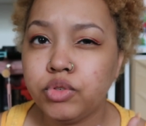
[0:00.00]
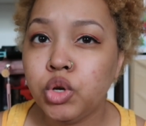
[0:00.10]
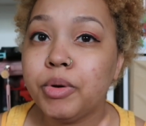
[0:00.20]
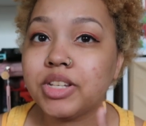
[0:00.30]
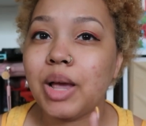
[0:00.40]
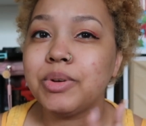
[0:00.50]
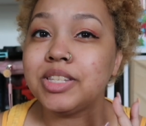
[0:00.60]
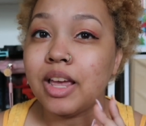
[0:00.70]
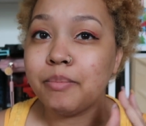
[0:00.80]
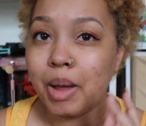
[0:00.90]
two books I was
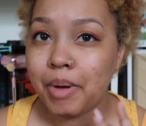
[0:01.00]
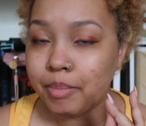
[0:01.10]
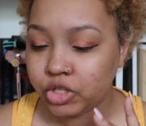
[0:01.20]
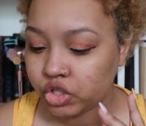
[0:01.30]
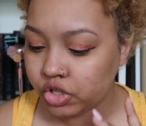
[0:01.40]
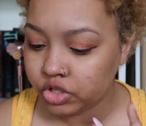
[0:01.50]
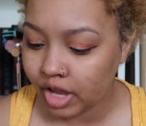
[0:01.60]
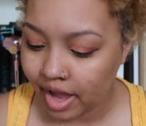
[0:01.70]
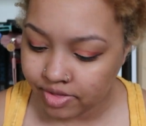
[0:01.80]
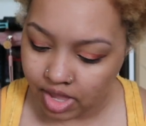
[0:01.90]
sent by publishers
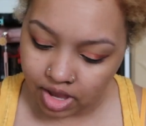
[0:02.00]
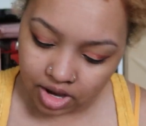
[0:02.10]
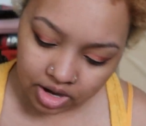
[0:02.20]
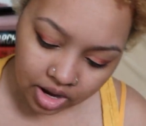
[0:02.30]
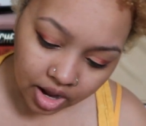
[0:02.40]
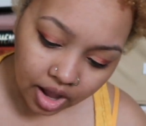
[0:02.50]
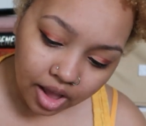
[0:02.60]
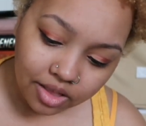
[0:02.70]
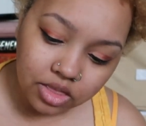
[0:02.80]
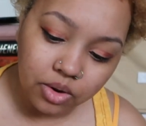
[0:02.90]
and then
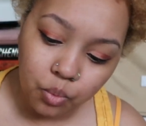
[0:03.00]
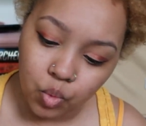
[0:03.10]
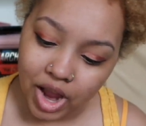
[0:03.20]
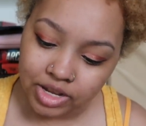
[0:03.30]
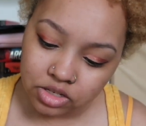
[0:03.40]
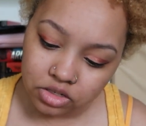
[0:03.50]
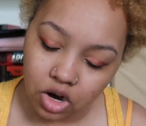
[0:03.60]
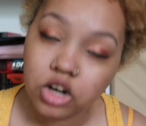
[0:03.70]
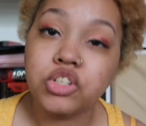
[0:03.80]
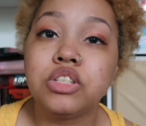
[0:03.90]
the rest
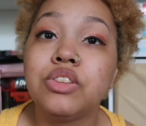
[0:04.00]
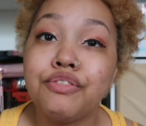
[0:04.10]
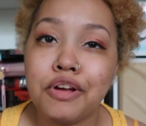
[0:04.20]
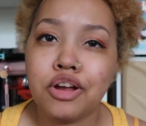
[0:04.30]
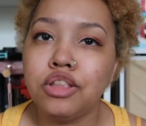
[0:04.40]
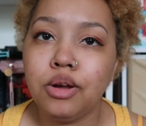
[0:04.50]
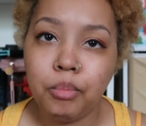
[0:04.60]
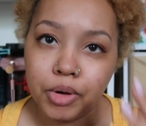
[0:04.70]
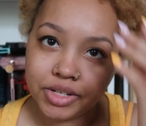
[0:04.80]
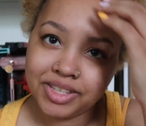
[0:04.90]
are just the Fairy
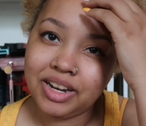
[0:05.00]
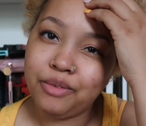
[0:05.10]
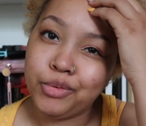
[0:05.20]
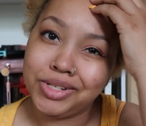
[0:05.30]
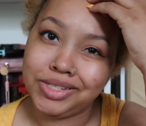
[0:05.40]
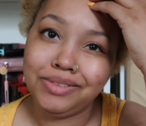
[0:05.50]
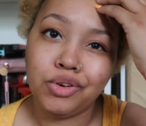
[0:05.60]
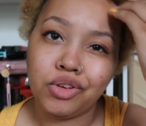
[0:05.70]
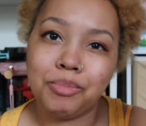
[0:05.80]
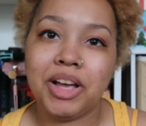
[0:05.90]
Loot books that I've received
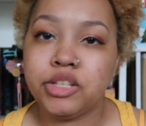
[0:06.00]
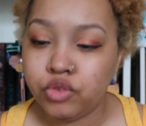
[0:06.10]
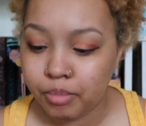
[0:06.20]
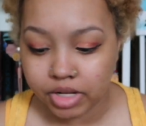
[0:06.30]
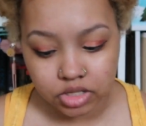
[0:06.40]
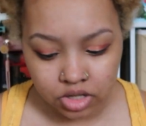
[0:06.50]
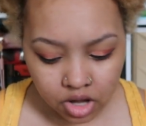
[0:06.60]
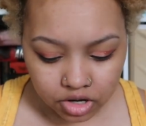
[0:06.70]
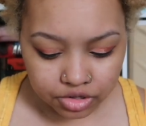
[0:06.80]
over the past few months.